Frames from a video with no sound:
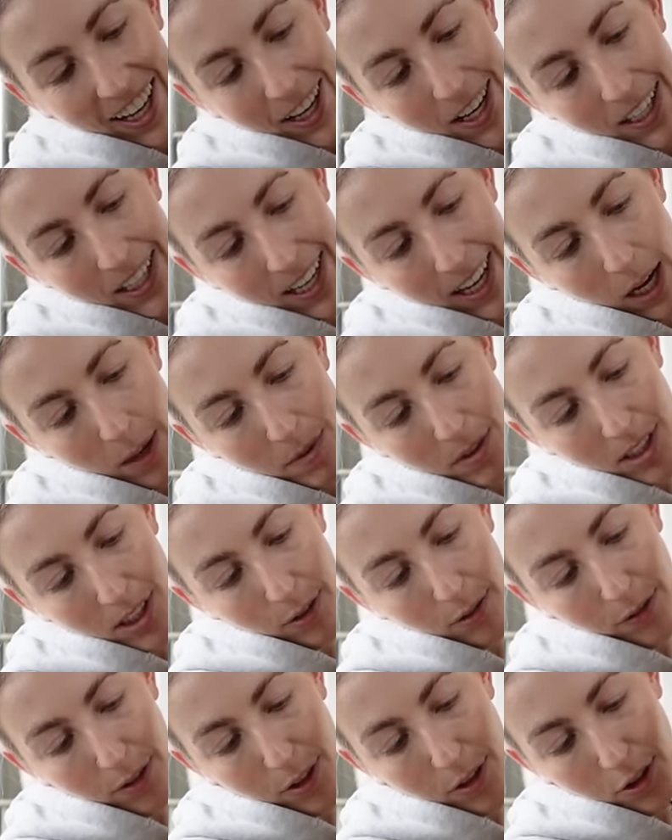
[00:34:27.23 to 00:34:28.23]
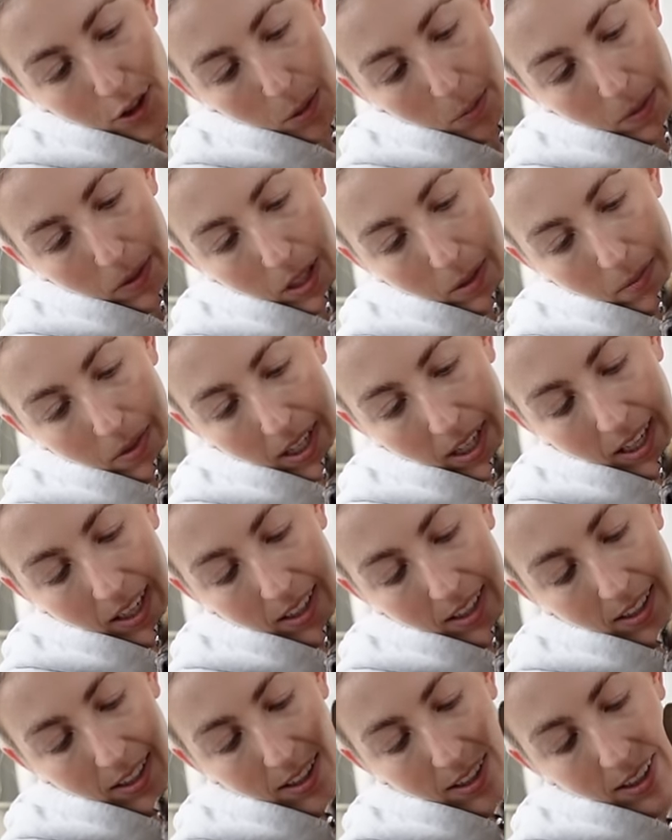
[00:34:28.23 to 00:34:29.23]
you're gonna help me do the food shop in a minute
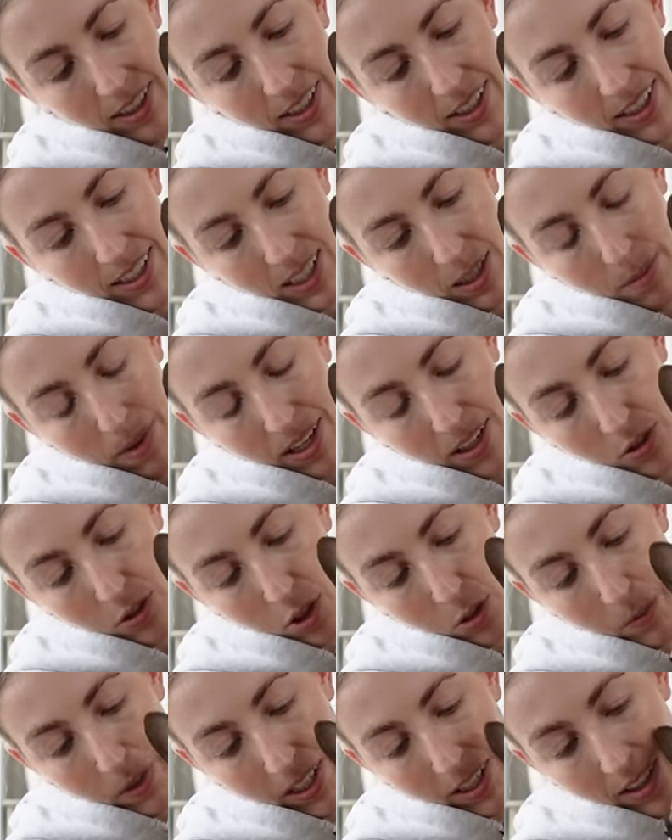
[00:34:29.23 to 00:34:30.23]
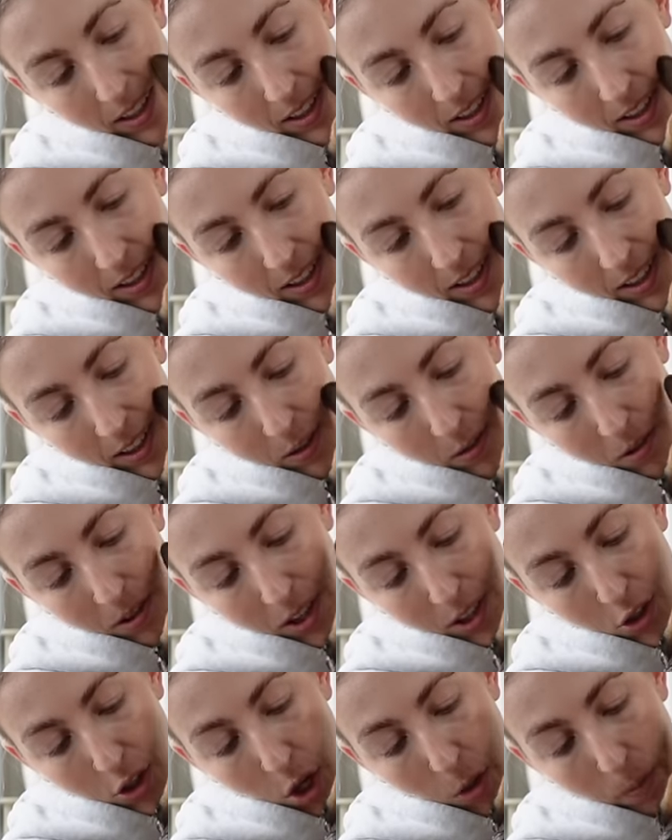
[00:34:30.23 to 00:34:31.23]
there's a man coming with
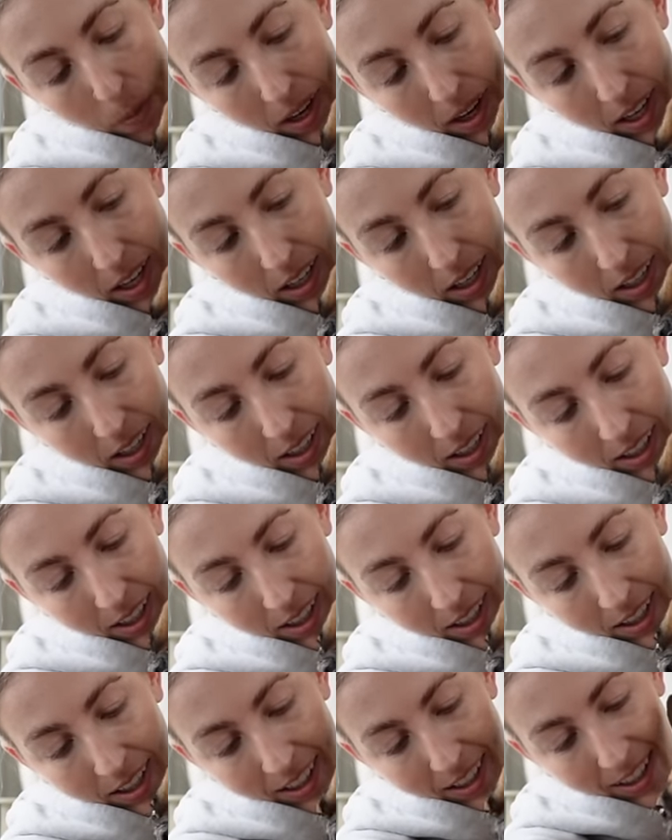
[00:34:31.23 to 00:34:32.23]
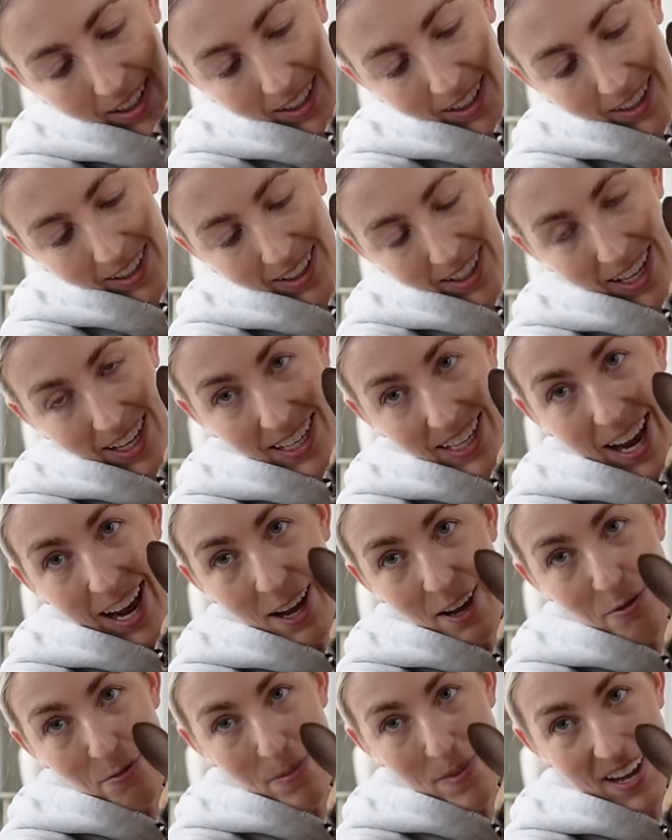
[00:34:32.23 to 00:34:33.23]
the shopping. You're going to
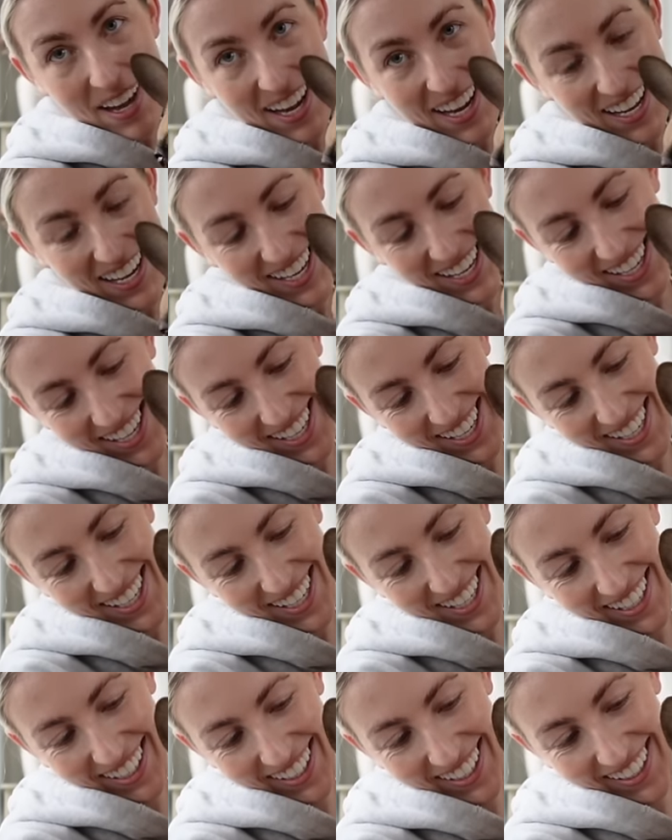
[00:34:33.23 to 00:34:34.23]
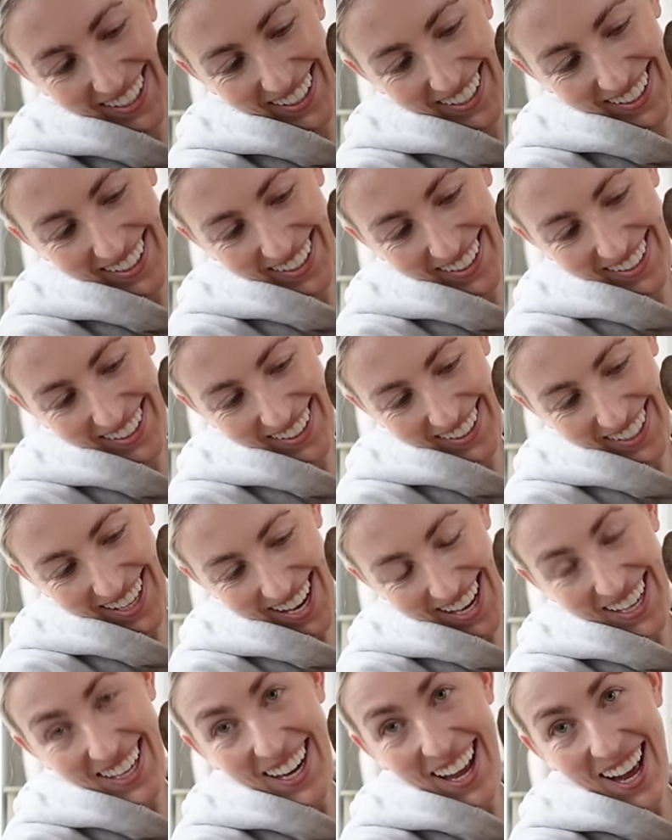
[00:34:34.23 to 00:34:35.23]
help me?
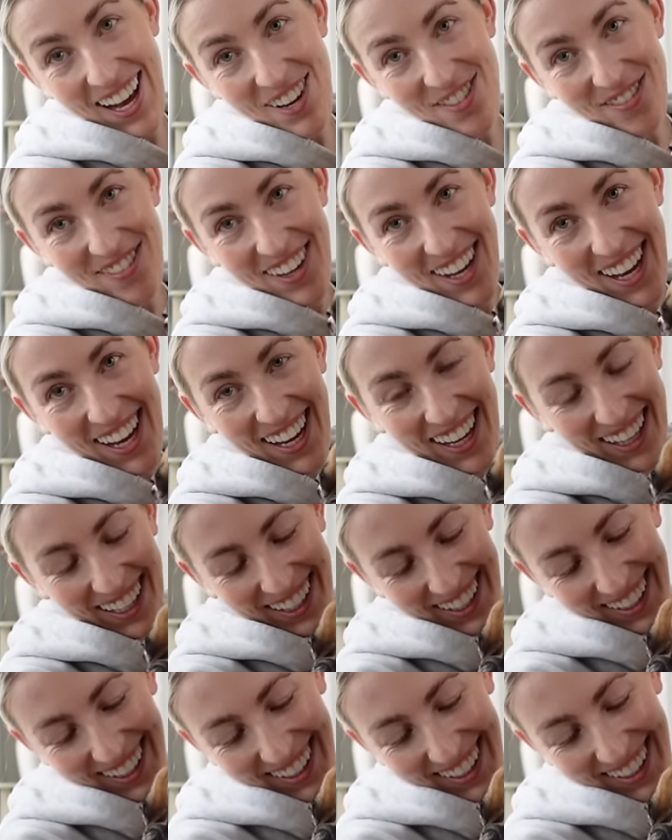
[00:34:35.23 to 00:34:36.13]
You're going to help me?